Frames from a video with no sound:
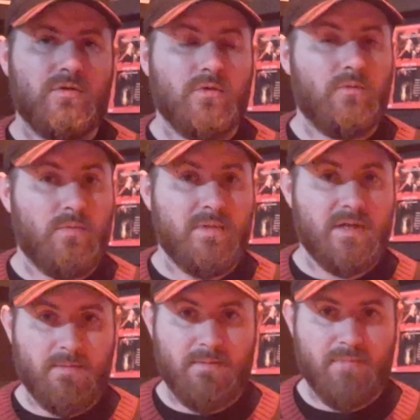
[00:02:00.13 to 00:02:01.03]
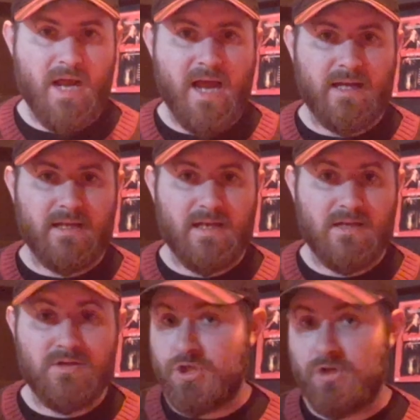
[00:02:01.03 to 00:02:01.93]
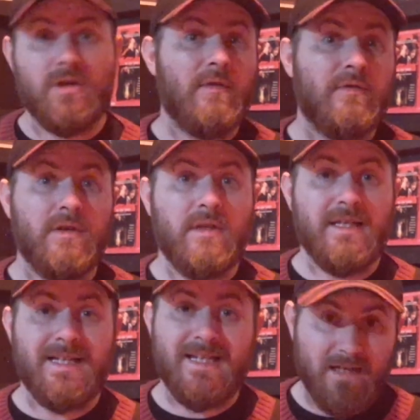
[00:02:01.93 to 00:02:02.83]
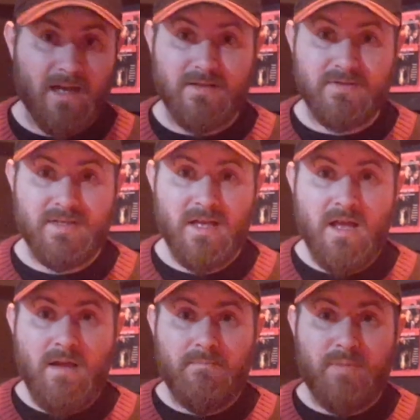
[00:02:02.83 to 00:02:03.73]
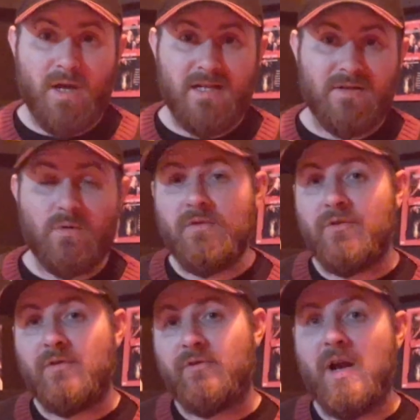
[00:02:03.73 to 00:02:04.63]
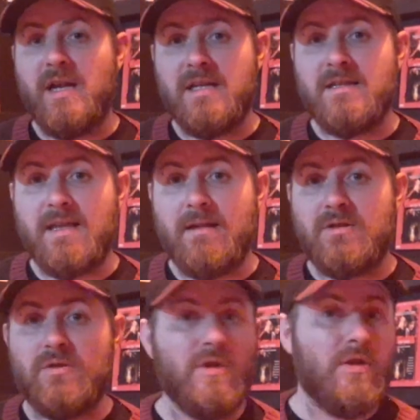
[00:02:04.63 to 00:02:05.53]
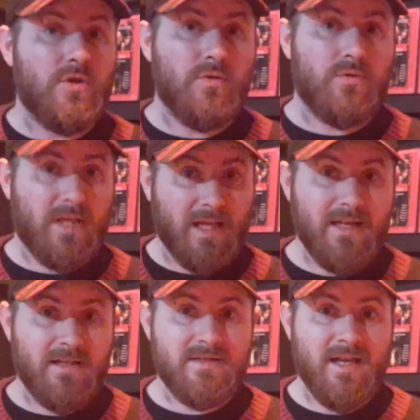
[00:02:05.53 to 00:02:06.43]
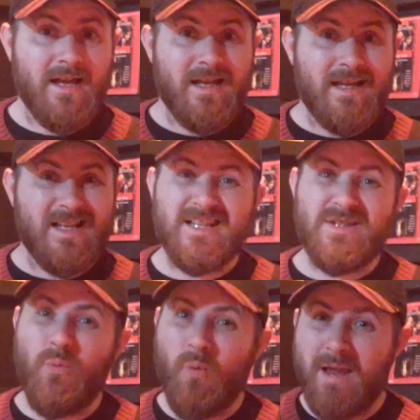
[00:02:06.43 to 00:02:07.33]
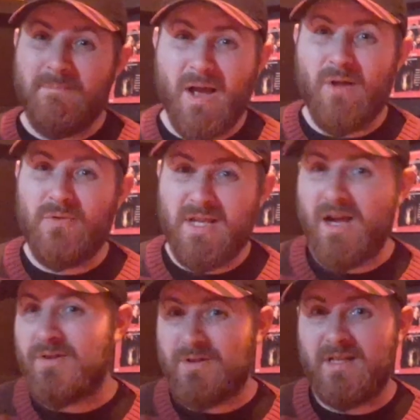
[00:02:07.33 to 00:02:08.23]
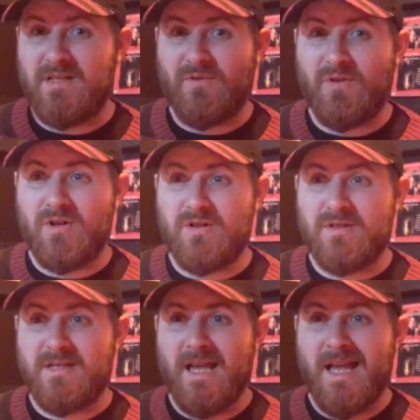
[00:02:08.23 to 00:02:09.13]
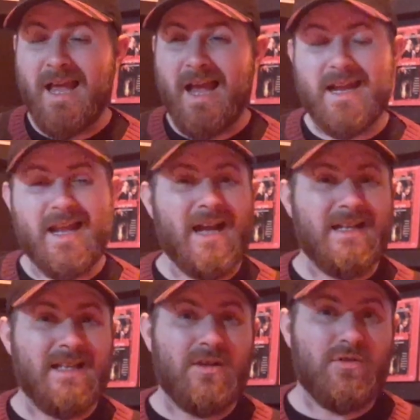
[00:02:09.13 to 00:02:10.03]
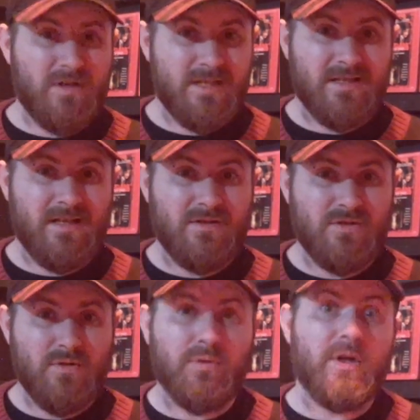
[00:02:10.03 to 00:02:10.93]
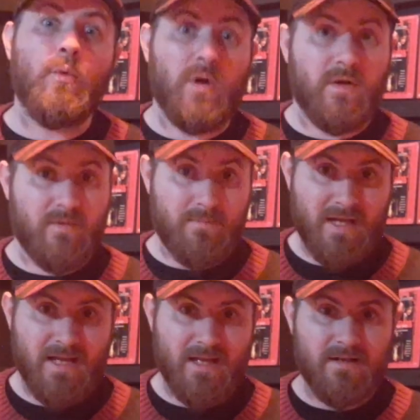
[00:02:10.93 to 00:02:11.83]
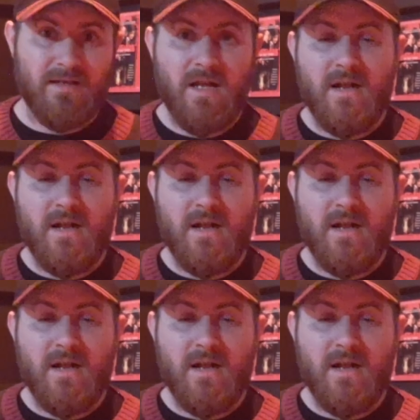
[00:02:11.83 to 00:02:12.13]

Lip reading: Krueger will be coming back, and sure enough, he does. But in order for Freddy to get to the new kids, he has to wipe out the other kids first, and had to get Kristen to bring one of them in.